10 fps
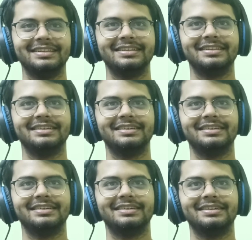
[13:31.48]

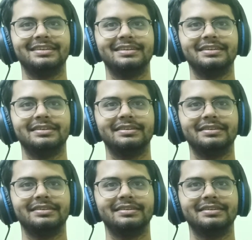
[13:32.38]

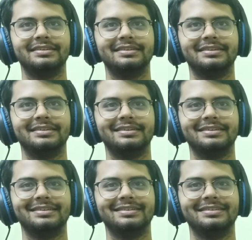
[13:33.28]

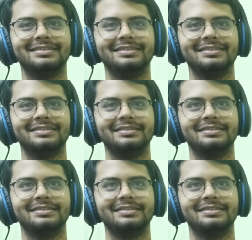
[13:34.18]
Nothing is said.